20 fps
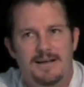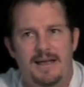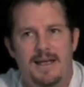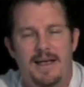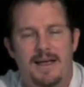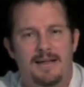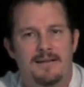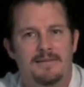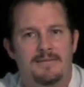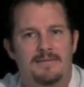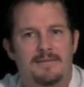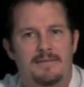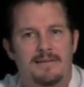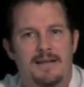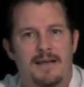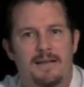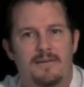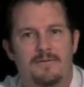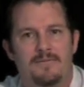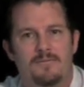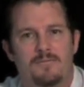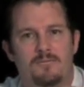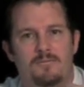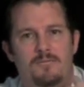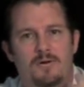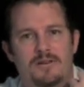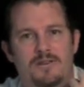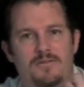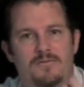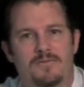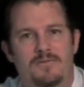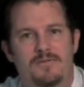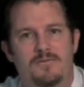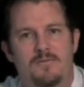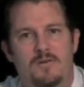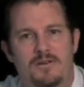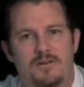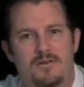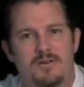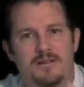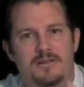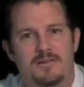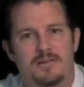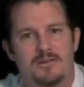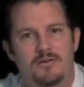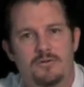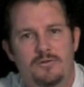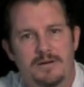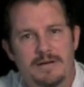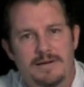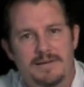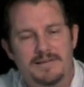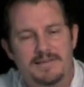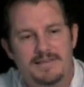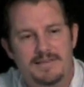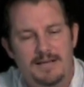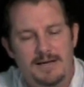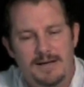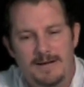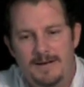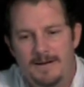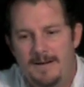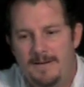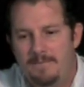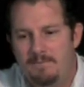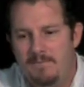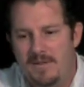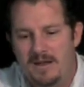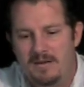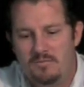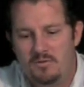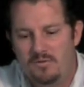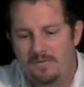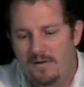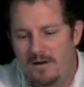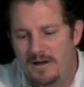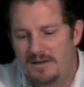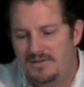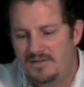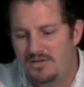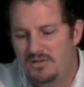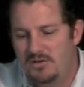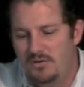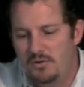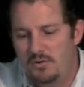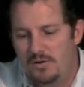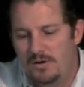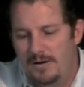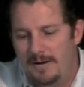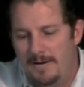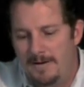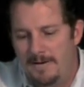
And what you can do is then move on to